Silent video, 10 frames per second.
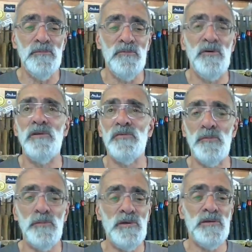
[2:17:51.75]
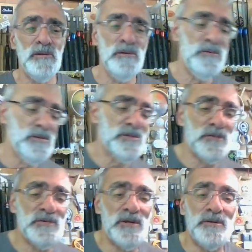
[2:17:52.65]
friends from the ether since
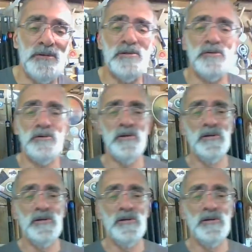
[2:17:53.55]
I've started turning,